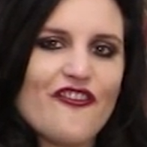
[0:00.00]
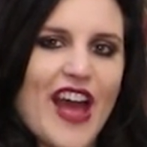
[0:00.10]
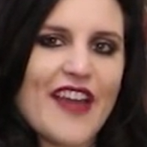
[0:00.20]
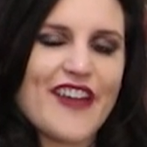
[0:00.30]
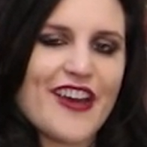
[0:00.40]

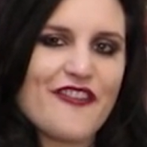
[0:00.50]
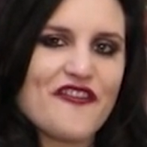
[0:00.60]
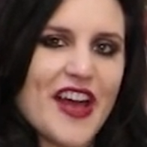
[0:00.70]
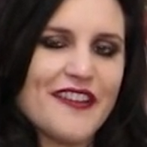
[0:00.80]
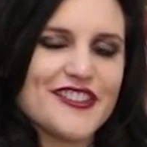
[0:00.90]
5 out of
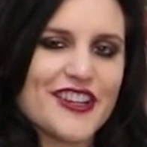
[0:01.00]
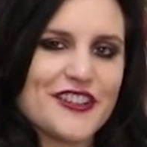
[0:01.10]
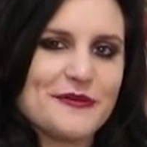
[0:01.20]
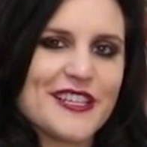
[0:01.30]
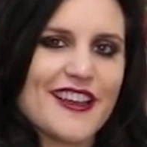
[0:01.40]
5
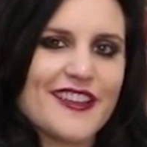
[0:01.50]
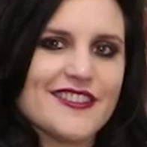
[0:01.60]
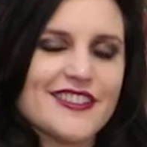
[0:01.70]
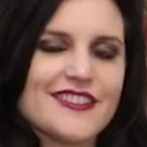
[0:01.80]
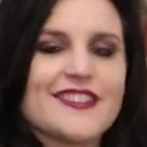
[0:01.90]
stars
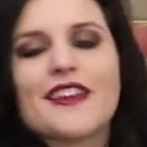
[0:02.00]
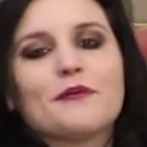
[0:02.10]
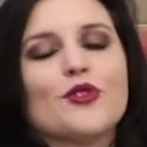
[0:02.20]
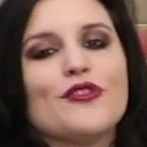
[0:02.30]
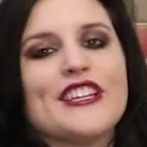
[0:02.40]
because this
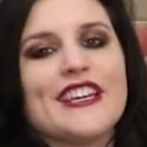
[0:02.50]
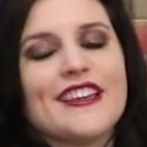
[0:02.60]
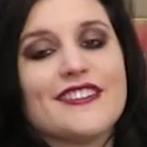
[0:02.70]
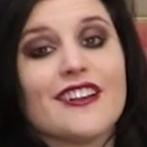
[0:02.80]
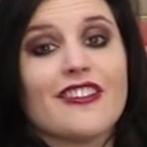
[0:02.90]
movie
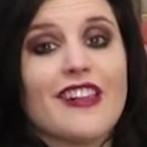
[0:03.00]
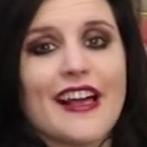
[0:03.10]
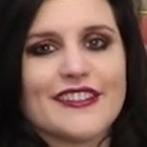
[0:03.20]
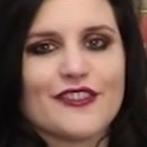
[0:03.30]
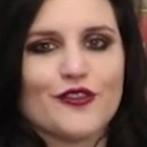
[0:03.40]
is a
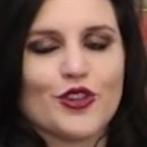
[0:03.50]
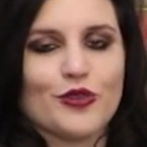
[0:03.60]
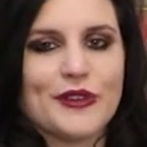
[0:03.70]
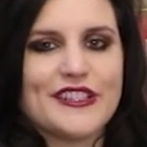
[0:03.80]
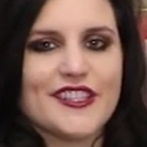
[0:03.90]
classic for a
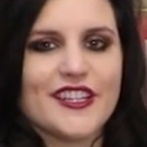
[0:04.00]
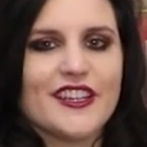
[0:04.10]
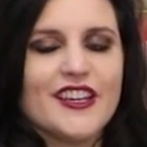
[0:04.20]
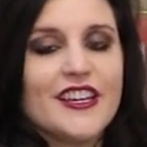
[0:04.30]
reason.